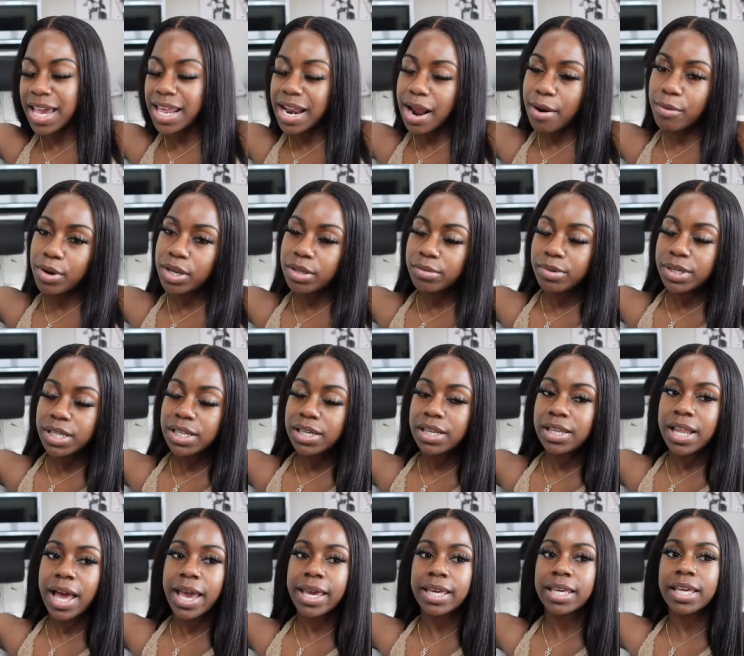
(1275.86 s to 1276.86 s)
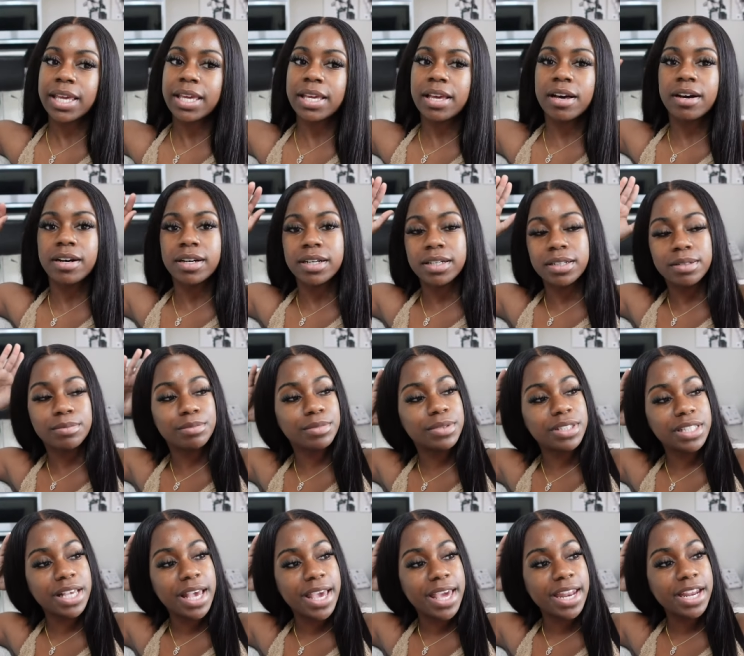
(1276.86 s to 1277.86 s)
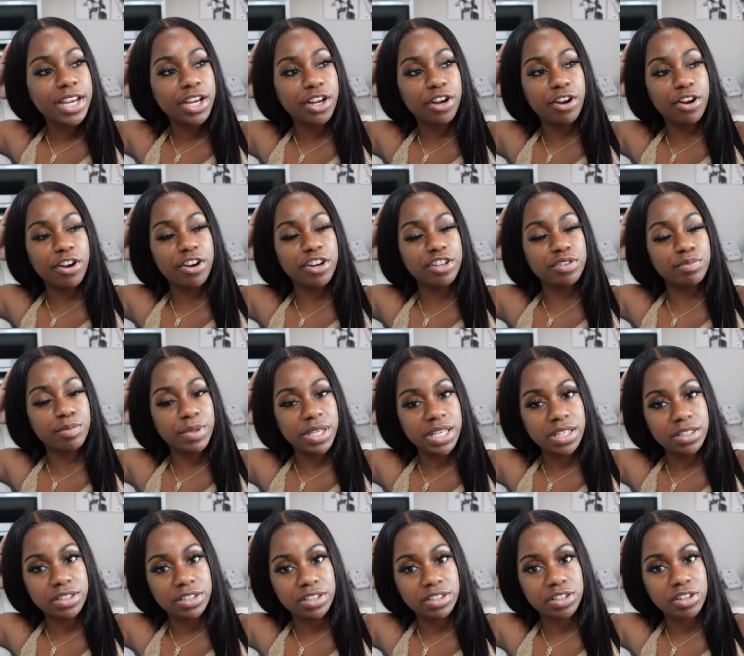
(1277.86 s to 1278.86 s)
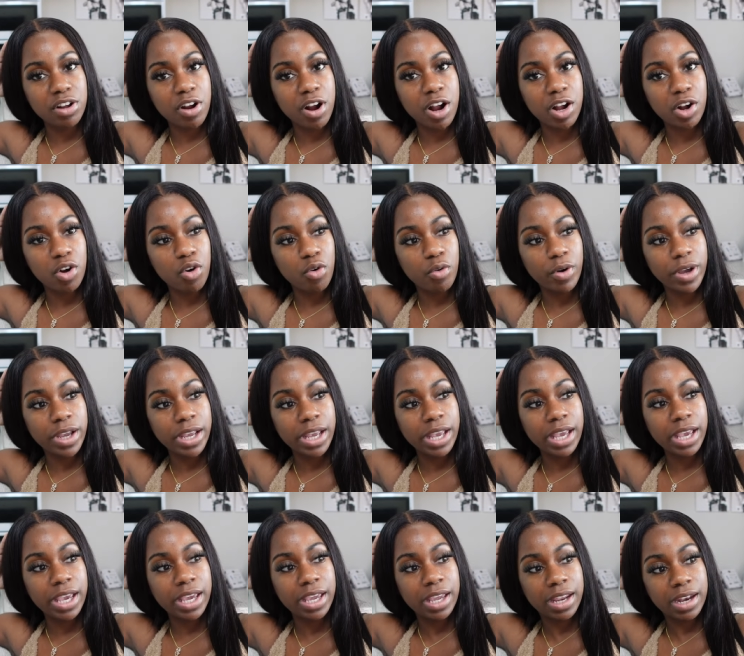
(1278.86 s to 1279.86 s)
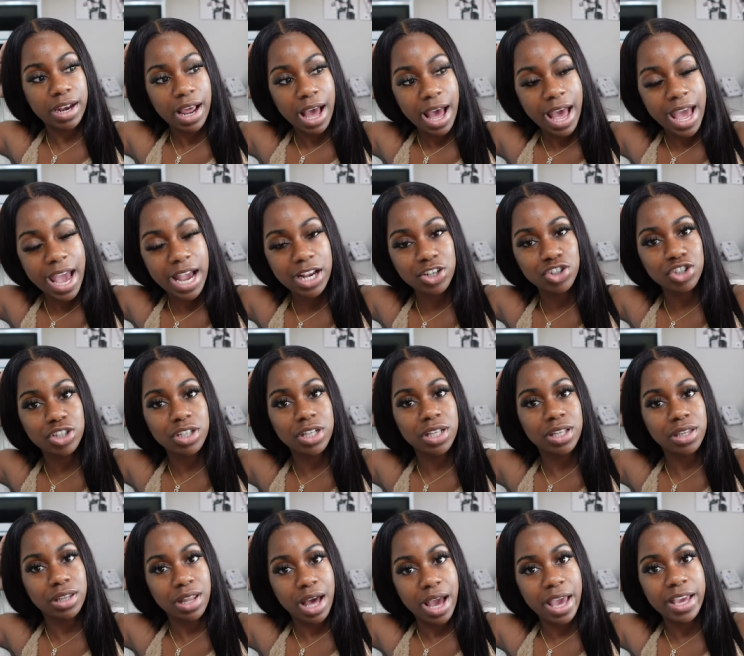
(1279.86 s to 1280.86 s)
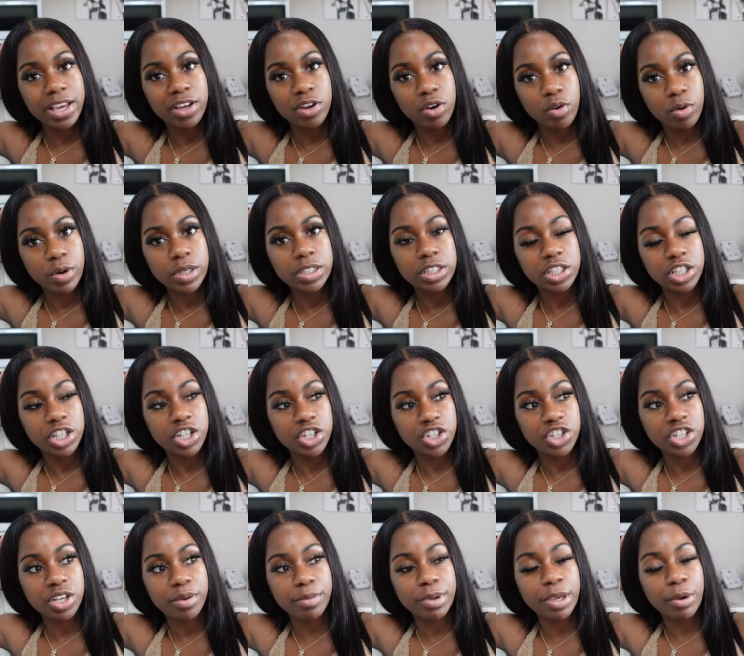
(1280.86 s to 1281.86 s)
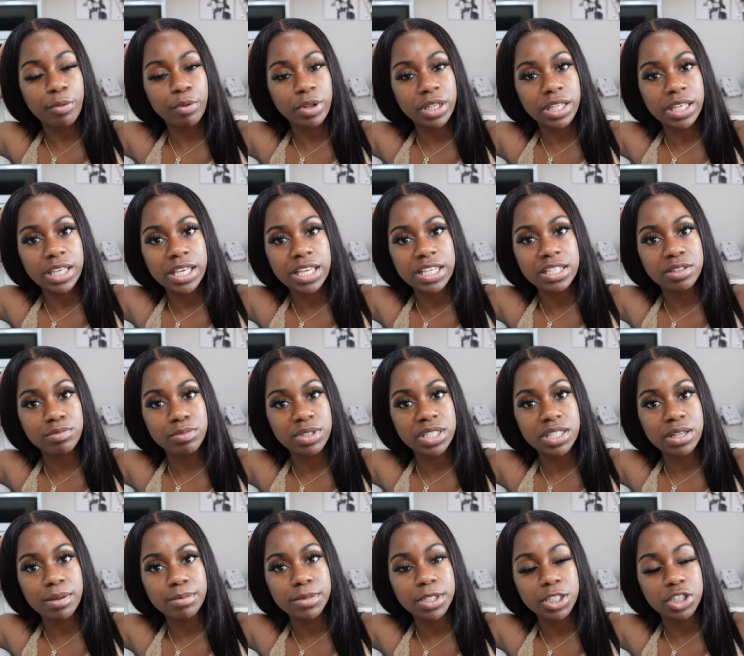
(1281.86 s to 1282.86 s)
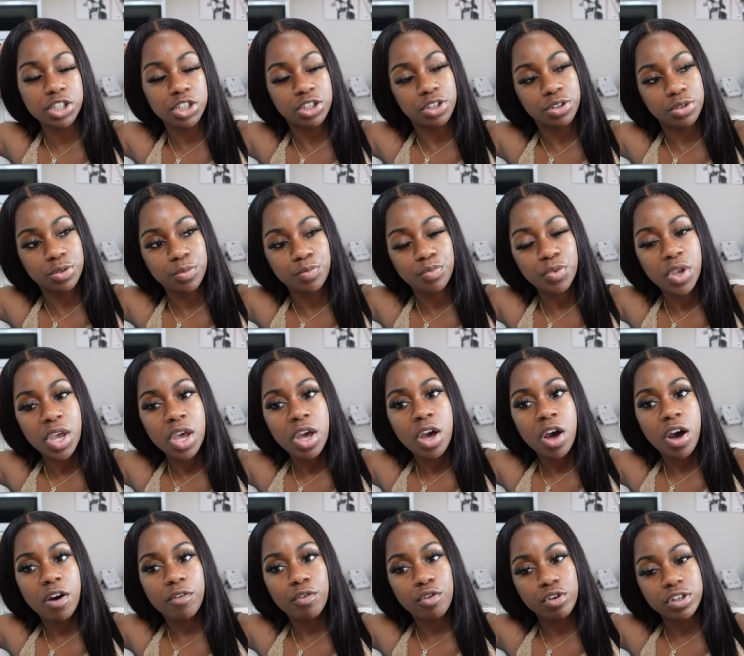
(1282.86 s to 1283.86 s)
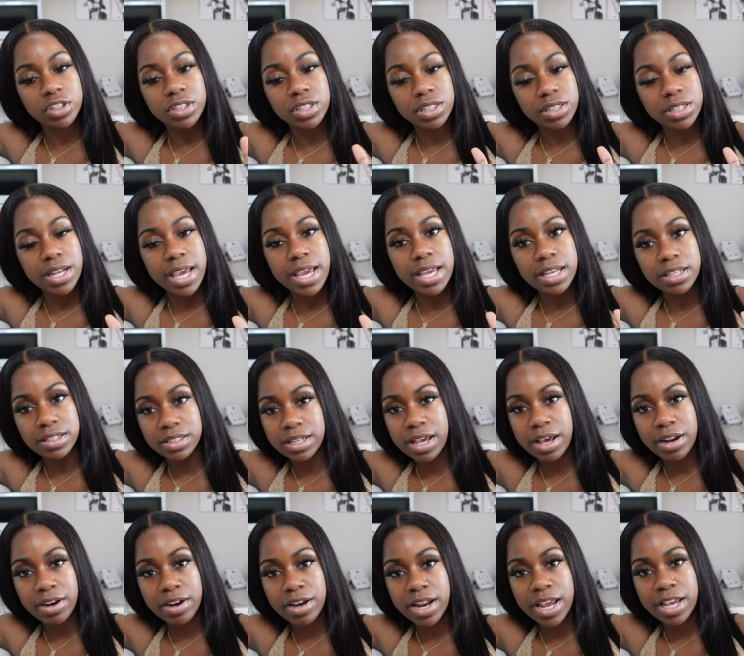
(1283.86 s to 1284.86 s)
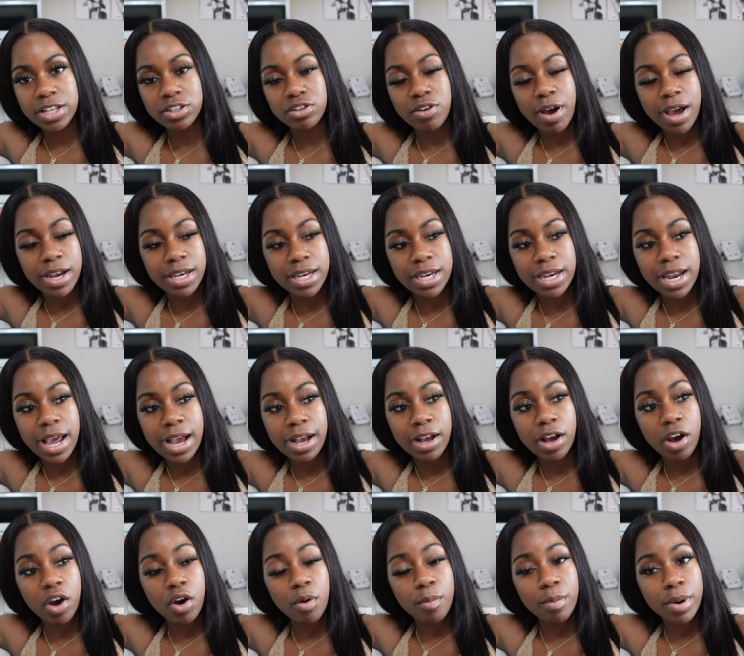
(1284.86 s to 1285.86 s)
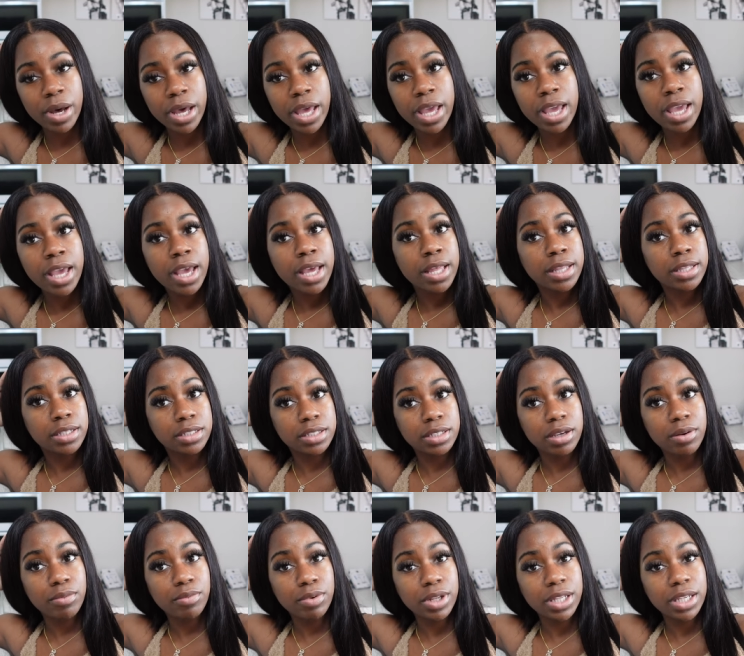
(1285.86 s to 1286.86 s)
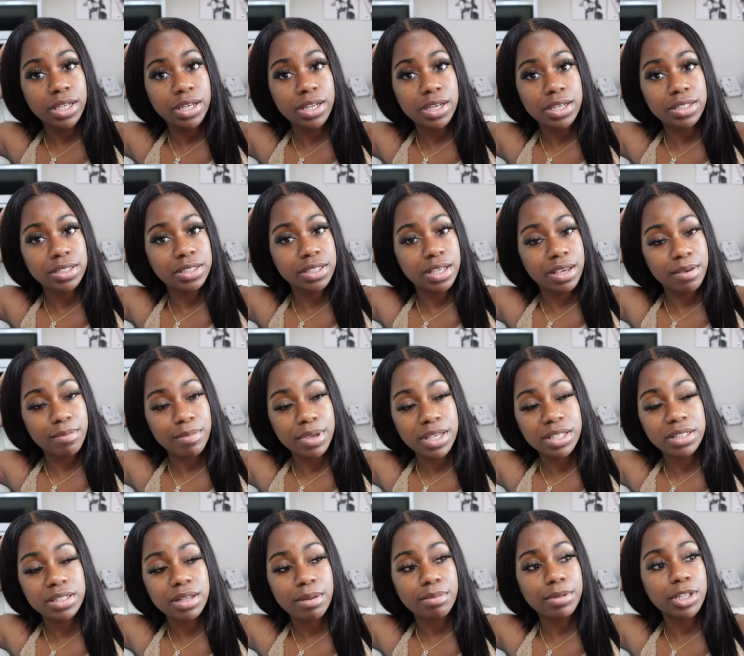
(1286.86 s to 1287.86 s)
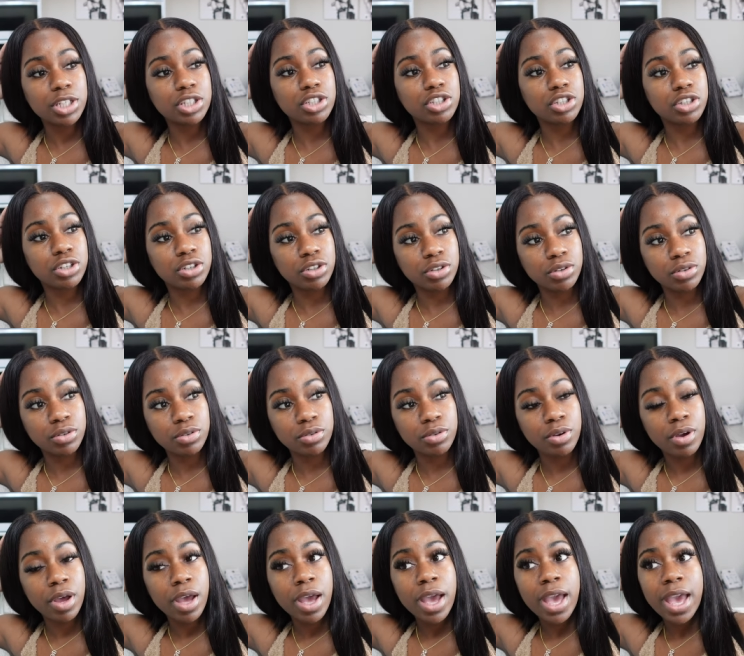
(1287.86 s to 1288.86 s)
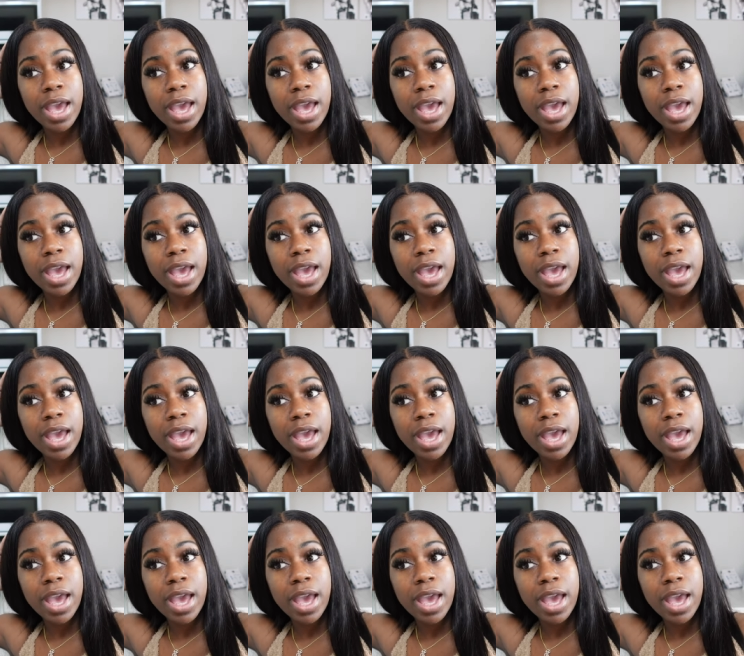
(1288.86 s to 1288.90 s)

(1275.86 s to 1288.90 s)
and I really really like it. Um Ted encouraged me to start going and I actually like going to the gym. It really gives me something to do. Of course today is Saturday so I did not go but the gym really does give me something to do